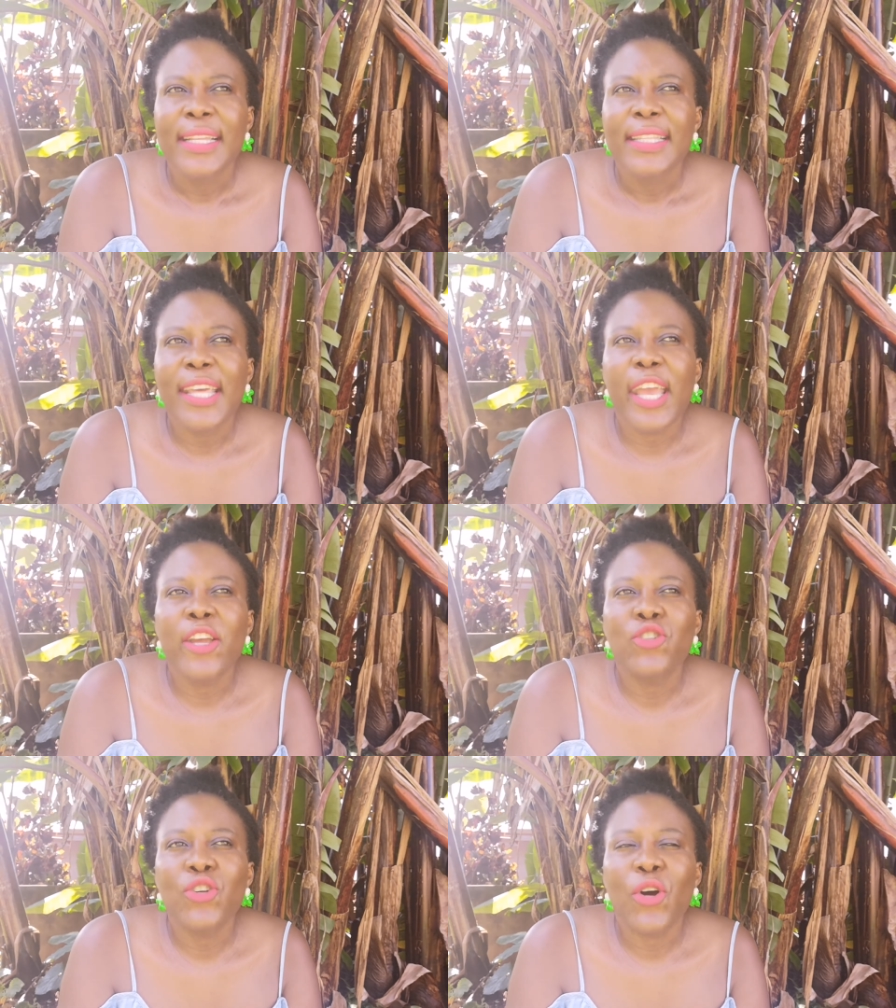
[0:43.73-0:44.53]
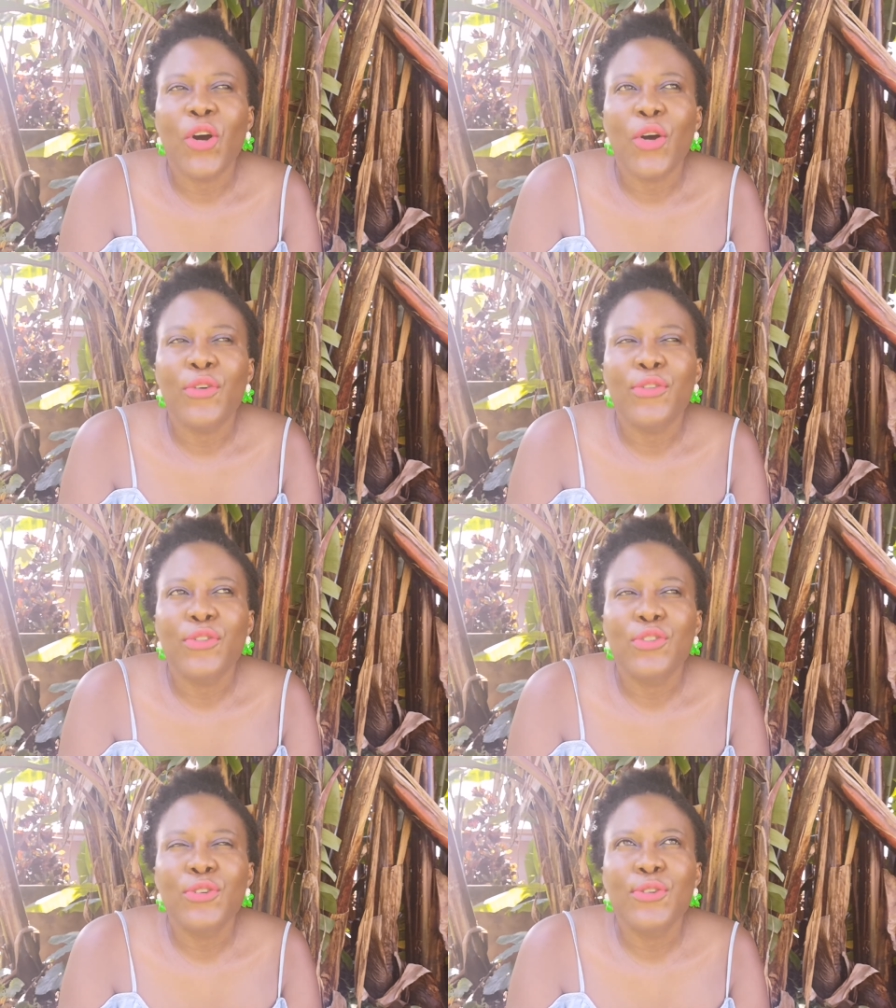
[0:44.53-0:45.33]
The issue of
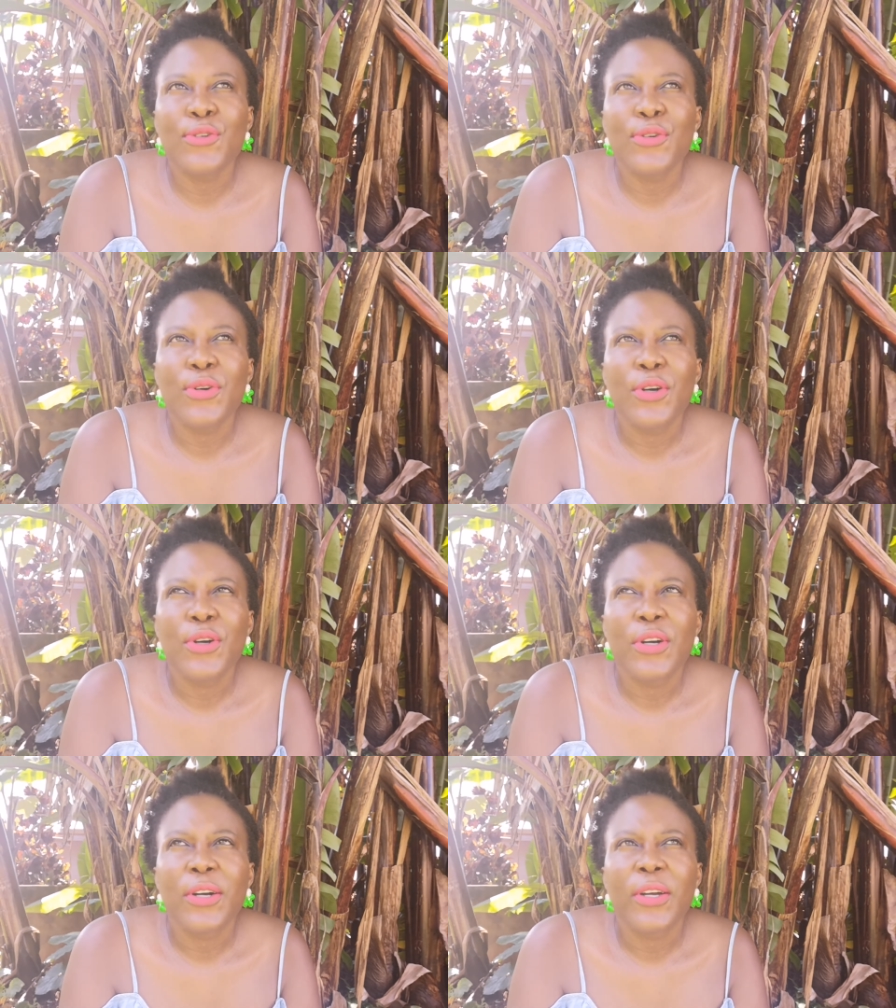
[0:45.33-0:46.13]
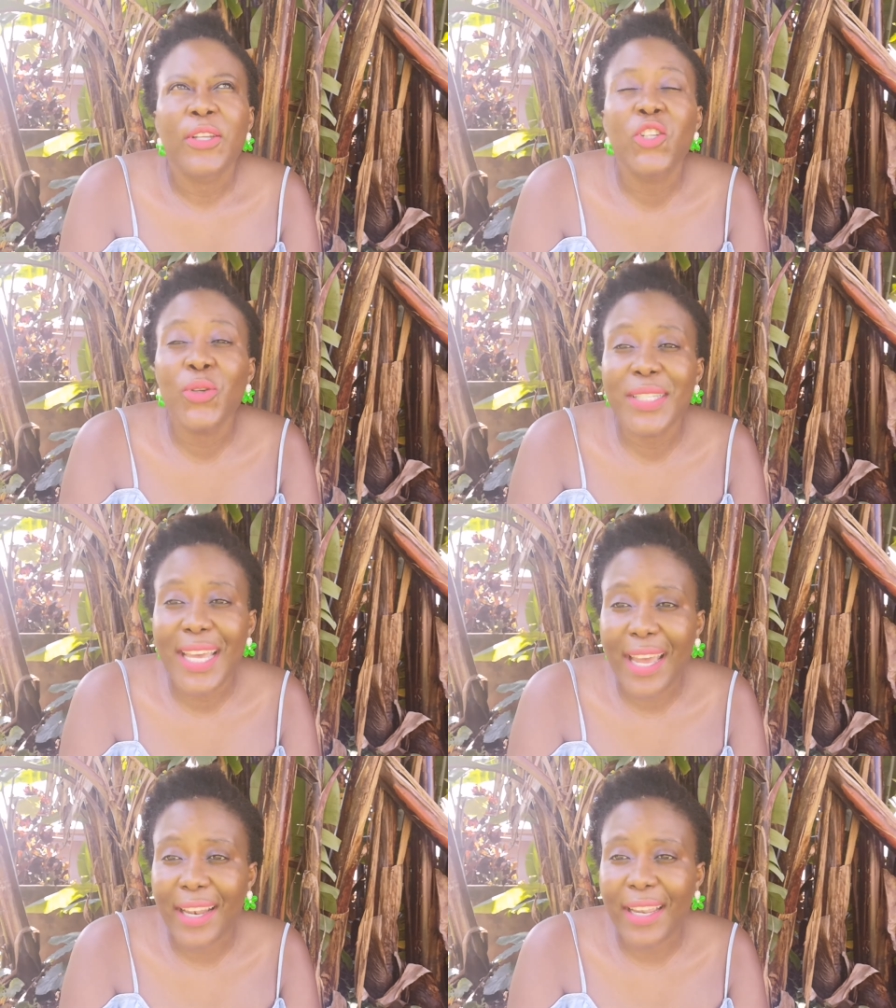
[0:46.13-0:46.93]
do you
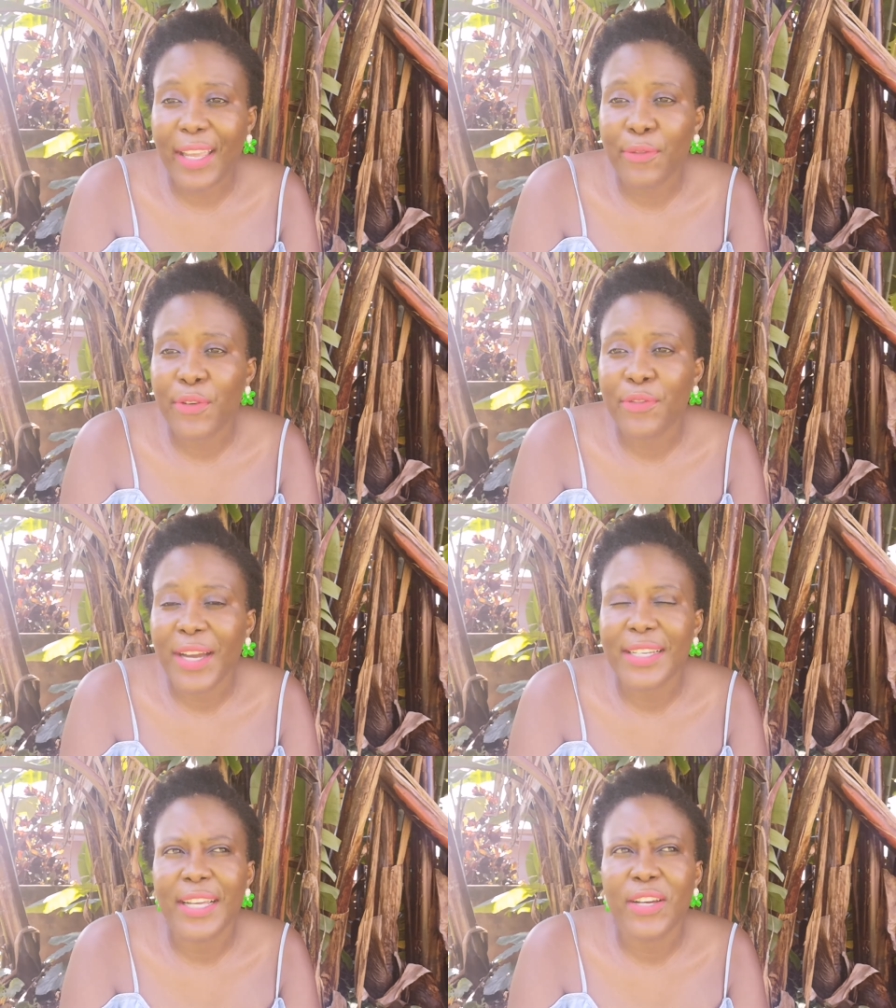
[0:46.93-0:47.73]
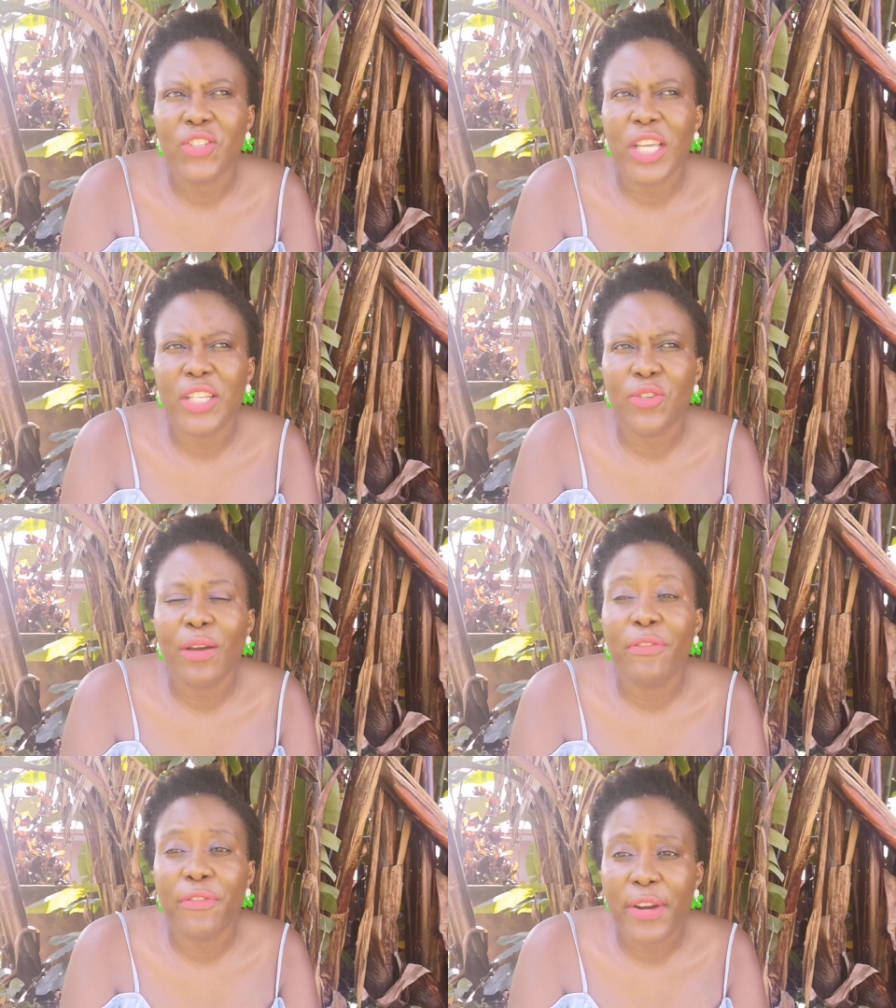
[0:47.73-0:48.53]
tell if you find out that your
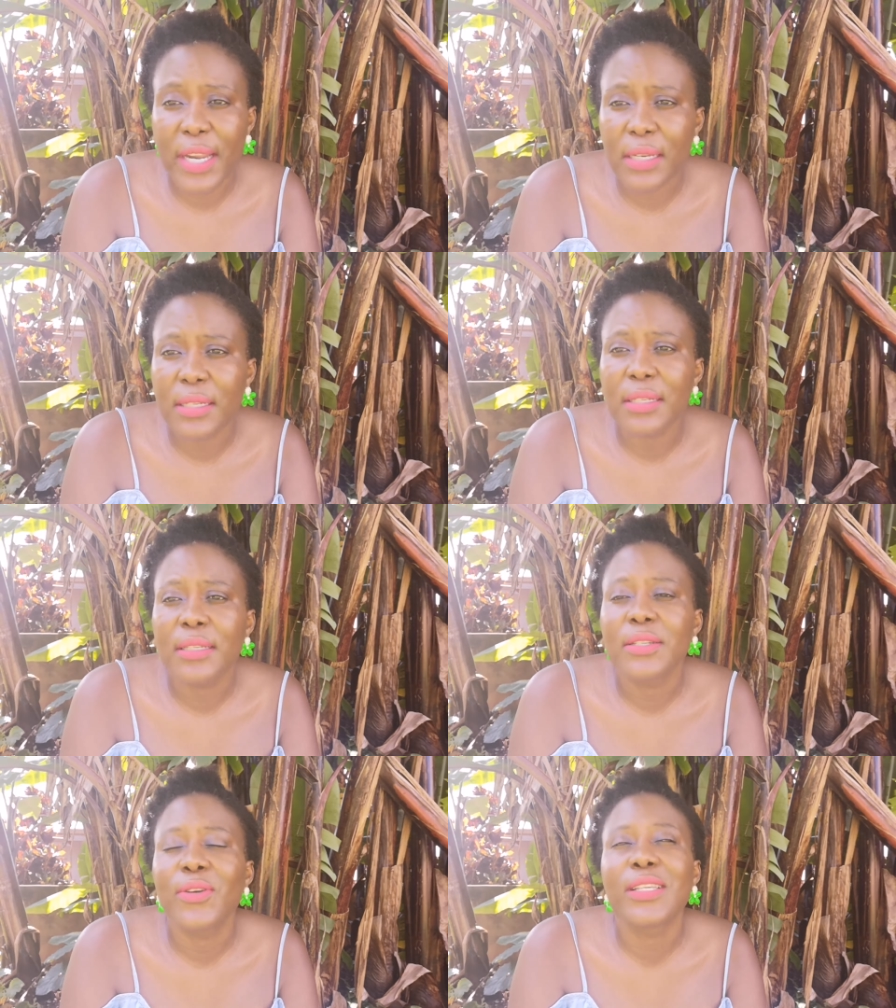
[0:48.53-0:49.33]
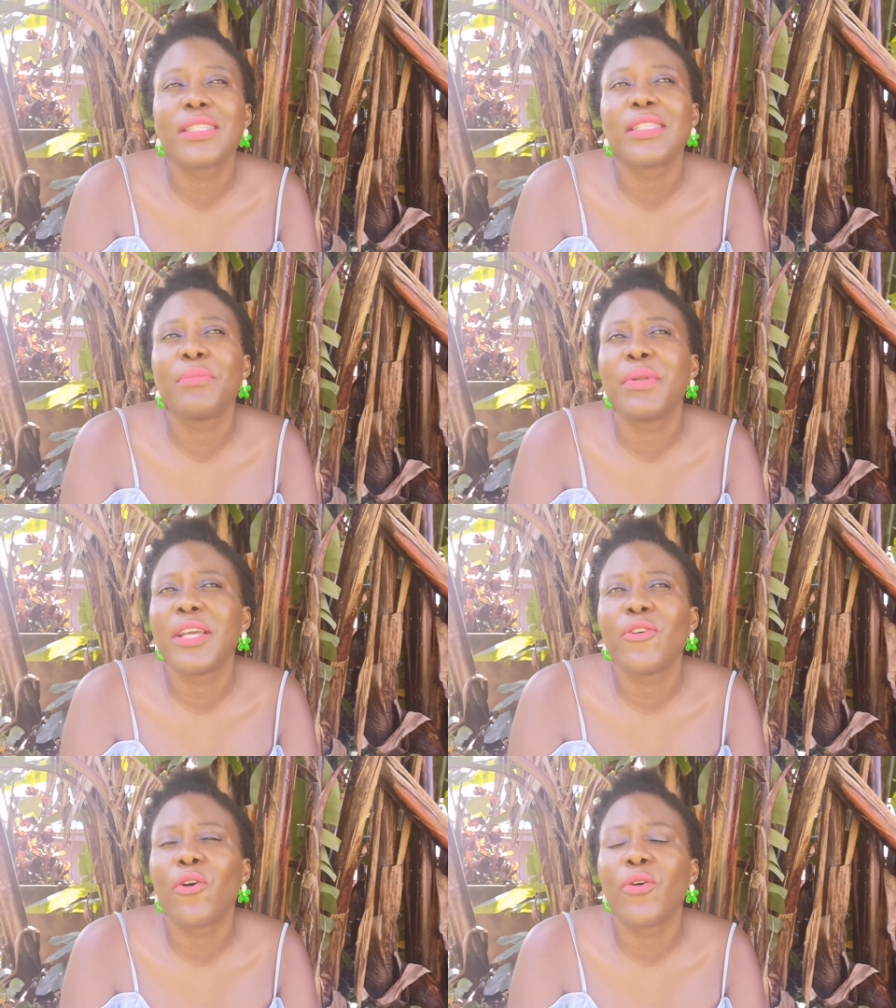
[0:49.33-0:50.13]
friend, your
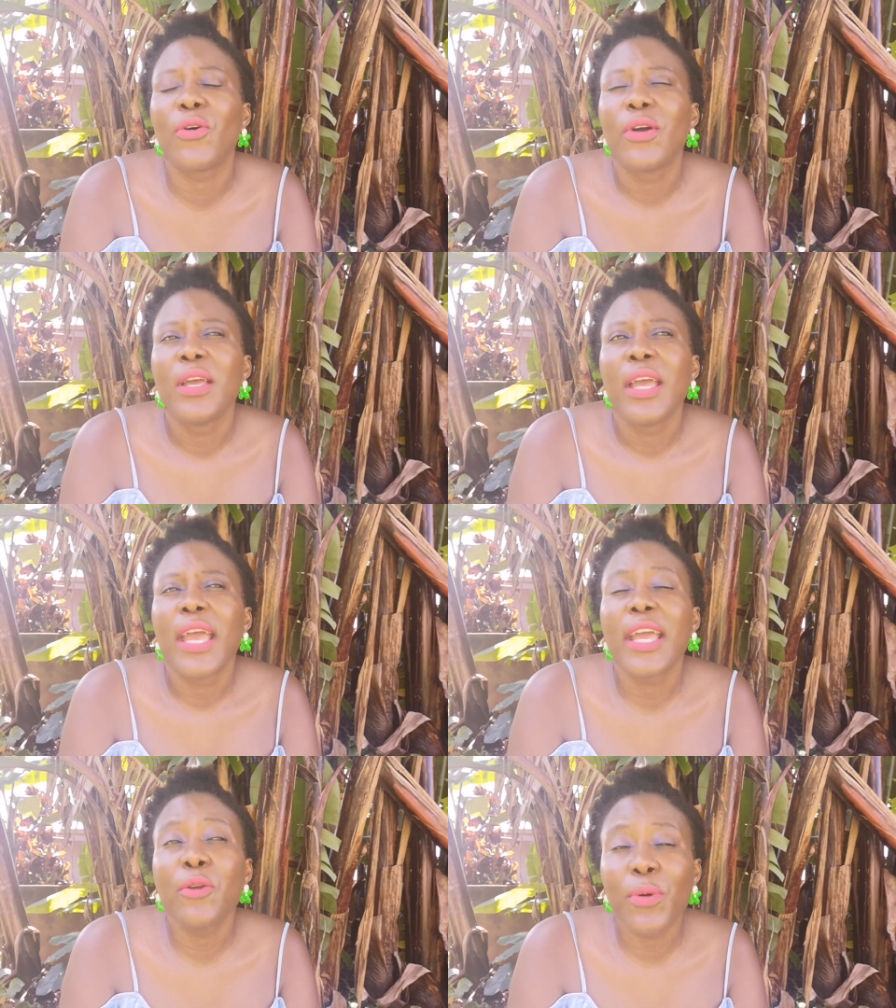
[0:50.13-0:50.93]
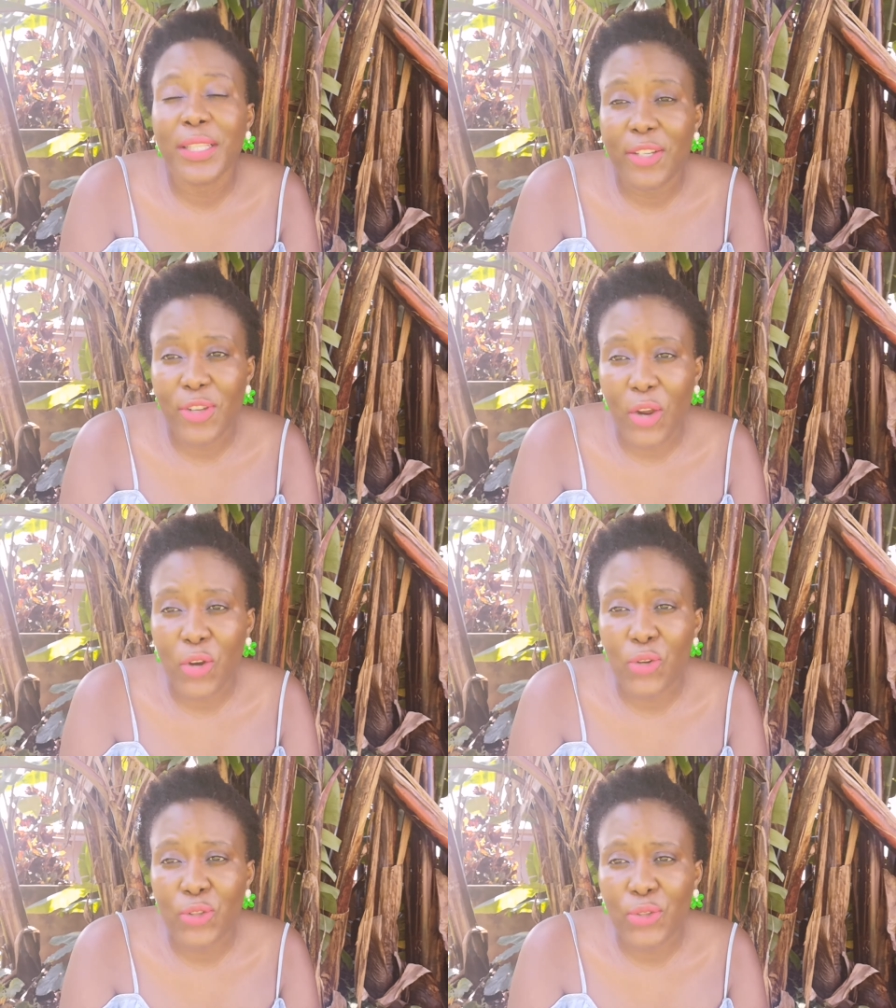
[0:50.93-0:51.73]
sibling, or anyone that you're
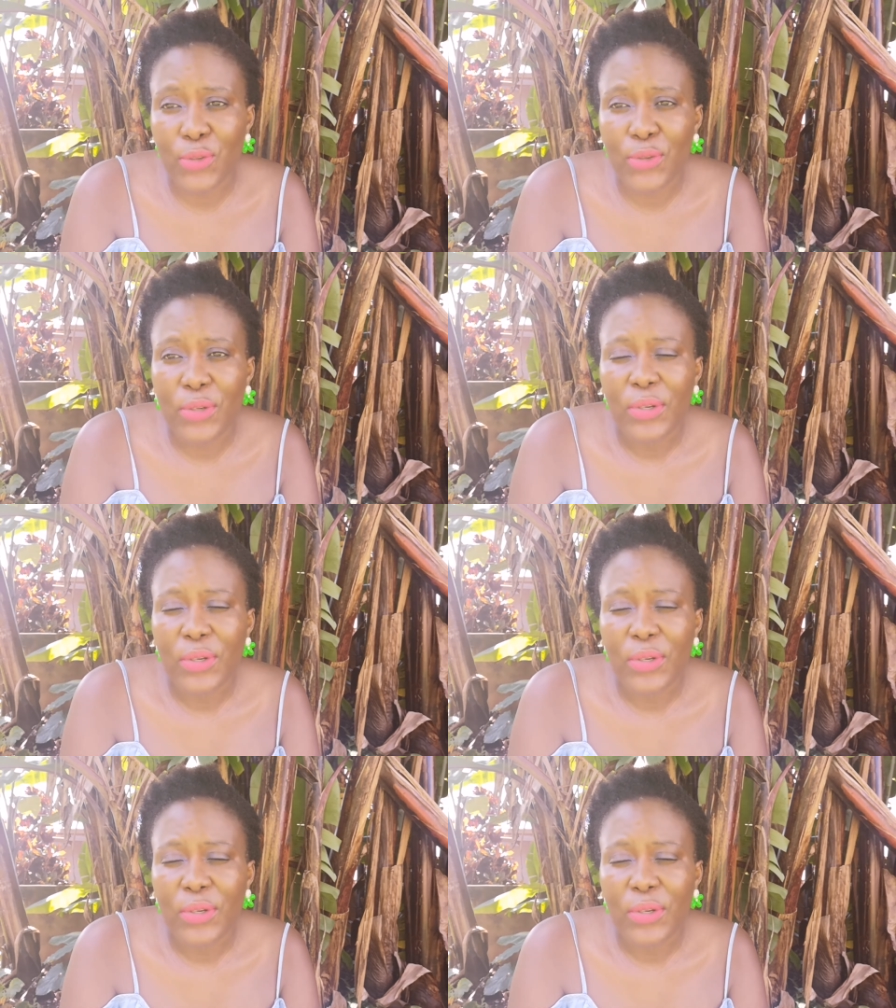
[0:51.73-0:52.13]
close to,